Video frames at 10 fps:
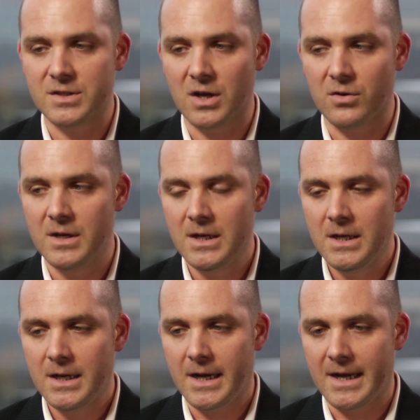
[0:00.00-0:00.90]
So
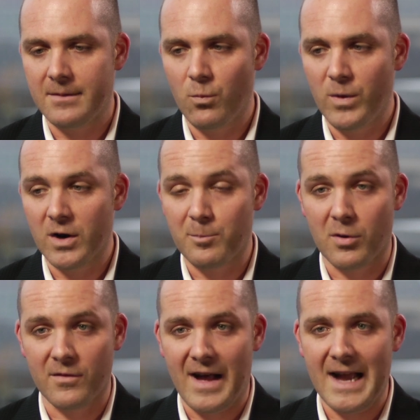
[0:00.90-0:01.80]
uh, we are
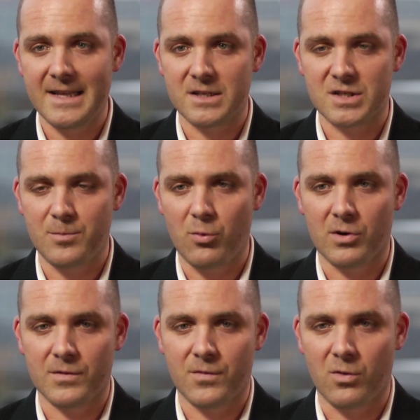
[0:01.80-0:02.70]
providing
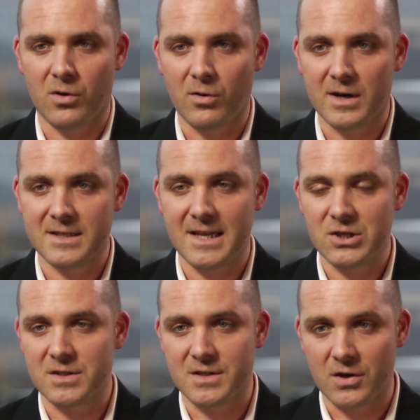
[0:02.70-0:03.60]
support for
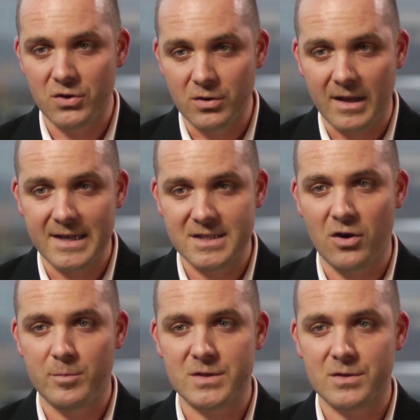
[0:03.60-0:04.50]
organizations that are
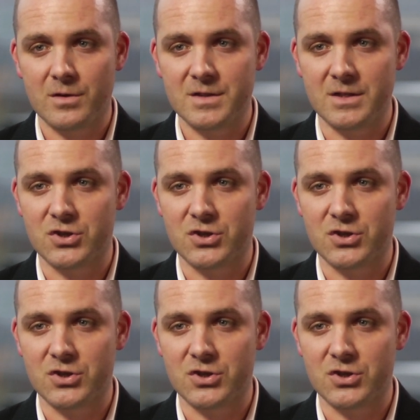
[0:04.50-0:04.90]
utilizing open source,